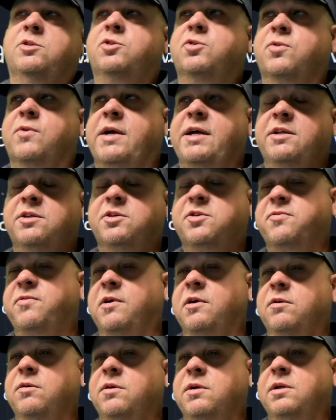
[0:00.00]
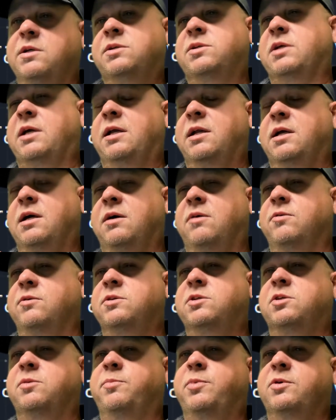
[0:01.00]
transfer, is that how
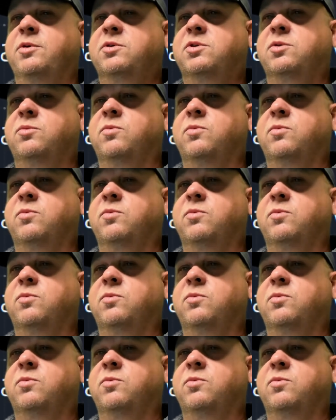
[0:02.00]
it's supposed to